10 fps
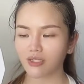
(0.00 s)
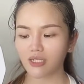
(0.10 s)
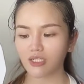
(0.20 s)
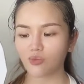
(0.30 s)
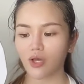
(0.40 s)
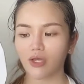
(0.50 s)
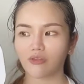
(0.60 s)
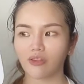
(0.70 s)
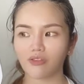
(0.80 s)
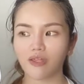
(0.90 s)
That's why
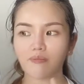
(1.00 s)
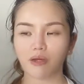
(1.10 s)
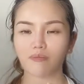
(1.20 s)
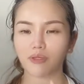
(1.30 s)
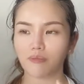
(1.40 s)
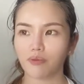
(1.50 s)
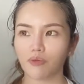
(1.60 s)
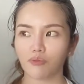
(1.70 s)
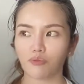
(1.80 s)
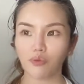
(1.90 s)
the theme might be a bit
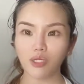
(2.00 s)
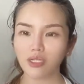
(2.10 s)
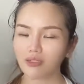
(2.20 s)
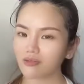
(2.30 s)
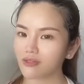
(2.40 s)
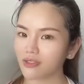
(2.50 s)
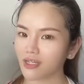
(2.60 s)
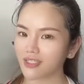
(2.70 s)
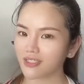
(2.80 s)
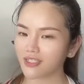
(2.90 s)
weird to you
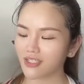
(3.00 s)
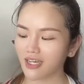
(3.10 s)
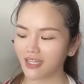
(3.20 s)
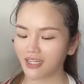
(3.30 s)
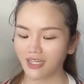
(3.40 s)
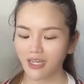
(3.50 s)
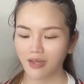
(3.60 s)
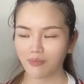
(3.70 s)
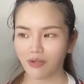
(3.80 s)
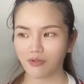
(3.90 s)
guys in Australia,
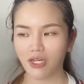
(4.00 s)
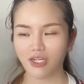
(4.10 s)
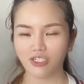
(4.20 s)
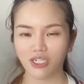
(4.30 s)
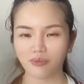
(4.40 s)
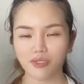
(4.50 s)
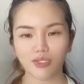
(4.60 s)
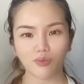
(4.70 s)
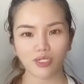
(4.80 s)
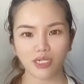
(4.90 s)
but Rehydrate is because in
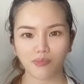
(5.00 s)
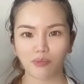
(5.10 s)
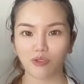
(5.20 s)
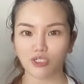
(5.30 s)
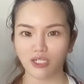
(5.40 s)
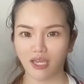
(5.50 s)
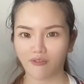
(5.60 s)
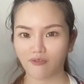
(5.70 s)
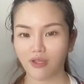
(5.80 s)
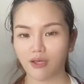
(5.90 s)
winter people usually have
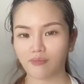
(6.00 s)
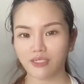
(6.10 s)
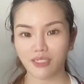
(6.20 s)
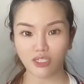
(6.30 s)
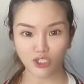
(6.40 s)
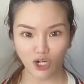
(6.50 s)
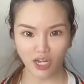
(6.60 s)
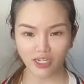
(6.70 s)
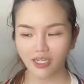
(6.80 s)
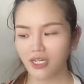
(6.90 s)
the skin
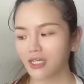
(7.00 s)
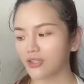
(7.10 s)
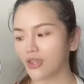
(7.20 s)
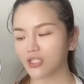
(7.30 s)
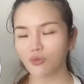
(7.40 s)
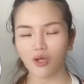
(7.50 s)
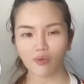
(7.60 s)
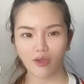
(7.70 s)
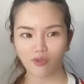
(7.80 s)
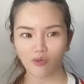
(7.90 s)
dried. That's why we
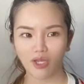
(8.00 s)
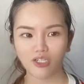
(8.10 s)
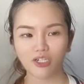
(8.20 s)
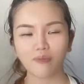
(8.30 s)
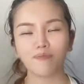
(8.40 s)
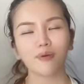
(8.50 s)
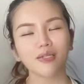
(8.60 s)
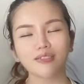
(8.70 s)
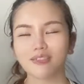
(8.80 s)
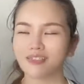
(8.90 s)
have the Rehydrate,
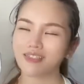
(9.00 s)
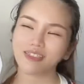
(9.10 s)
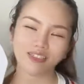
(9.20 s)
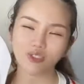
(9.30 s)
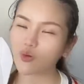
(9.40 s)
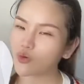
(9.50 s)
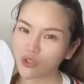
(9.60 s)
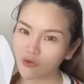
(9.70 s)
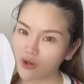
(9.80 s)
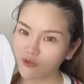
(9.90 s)
but this is all
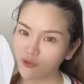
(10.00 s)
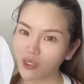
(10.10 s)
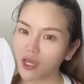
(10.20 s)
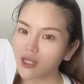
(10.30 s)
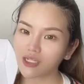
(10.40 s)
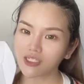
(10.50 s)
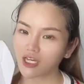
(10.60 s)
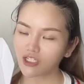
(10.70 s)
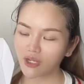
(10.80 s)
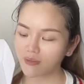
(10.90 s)
year round for me. I like to
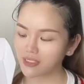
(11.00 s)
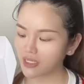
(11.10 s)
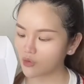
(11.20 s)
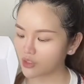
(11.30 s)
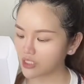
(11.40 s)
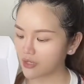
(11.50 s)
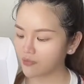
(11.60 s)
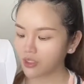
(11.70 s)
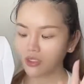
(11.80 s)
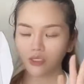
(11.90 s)
hydrate my skin all the time.
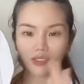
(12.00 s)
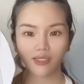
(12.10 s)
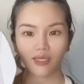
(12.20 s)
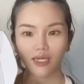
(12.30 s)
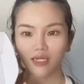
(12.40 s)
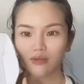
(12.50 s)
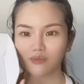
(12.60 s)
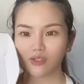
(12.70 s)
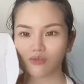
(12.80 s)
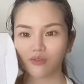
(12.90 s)
So again, it comes
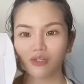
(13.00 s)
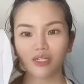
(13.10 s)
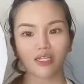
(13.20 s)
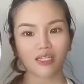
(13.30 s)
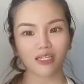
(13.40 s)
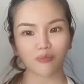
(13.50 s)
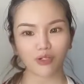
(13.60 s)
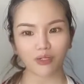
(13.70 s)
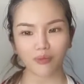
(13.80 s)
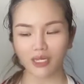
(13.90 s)
in a really
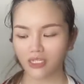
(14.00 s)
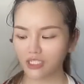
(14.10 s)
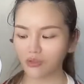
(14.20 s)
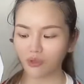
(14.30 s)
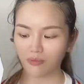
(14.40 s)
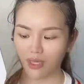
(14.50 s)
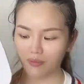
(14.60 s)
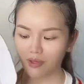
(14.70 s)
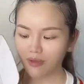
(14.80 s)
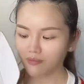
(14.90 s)
pretty packaging with
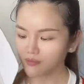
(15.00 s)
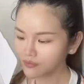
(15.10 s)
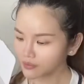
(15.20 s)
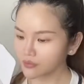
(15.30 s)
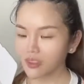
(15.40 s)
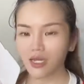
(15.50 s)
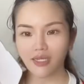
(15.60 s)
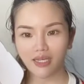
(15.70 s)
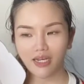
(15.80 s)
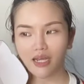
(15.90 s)
paper.
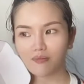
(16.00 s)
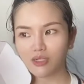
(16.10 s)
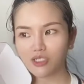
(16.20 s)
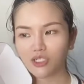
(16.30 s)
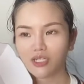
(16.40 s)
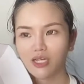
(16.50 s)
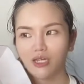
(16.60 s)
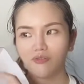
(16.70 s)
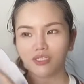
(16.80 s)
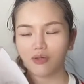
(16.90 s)
Again, I mentioned that
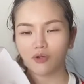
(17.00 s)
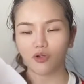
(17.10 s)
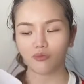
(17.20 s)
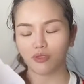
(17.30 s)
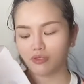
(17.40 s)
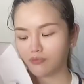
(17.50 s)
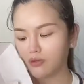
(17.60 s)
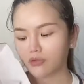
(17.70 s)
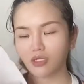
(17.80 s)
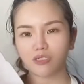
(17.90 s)
every time I open this
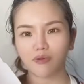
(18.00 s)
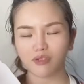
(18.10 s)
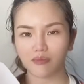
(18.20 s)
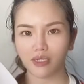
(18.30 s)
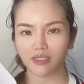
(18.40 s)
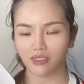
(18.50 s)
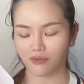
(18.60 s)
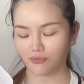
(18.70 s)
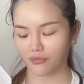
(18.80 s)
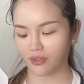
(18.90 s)
box it smells amazing,
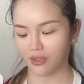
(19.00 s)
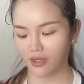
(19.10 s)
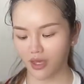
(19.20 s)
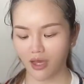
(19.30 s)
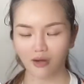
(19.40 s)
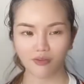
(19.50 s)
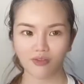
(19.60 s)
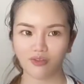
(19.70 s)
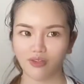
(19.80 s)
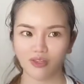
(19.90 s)
and
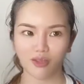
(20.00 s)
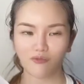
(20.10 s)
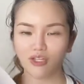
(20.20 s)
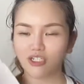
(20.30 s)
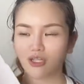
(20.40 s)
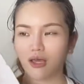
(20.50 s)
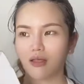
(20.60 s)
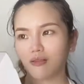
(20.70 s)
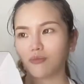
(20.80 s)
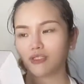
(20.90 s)
they feature
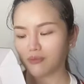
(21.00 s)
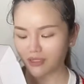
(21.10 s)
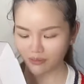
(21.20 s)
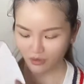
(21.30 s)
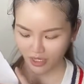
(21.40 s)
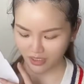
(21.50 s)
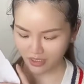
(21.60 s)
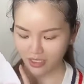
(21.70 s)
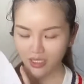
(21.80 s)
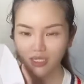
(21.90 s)
the most amazing brands.
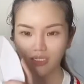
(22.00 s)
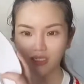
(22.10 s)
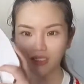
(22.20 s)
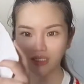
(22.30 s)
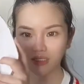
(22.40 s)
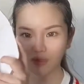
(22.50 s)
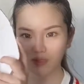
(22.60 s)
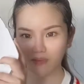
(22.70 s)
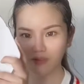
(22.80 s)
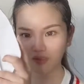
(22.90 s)
So this is what the
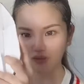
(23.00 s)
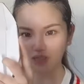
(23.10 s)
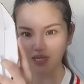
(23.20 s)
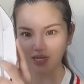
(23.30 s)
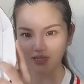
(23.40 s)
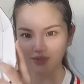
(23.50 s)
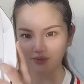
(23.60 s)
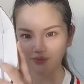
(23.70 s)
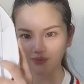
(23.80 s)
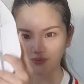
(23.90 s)
box looks like.
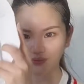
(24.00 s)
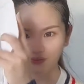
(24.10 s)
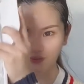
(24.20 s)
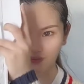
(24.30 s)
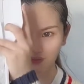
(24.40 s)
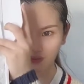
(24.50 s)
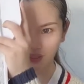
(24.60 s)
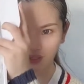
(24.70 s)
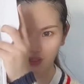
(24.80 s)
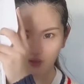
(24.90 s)

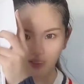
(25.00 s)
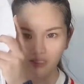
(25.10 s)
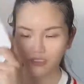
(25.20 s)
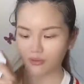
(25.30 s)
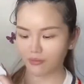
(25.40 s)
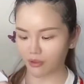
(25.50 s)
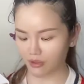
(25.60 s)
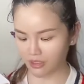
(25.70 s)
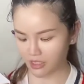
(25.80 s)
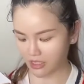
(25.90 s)
It looks like there's 3
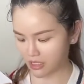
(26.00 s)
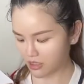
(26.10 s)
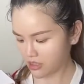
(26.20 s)
products in here.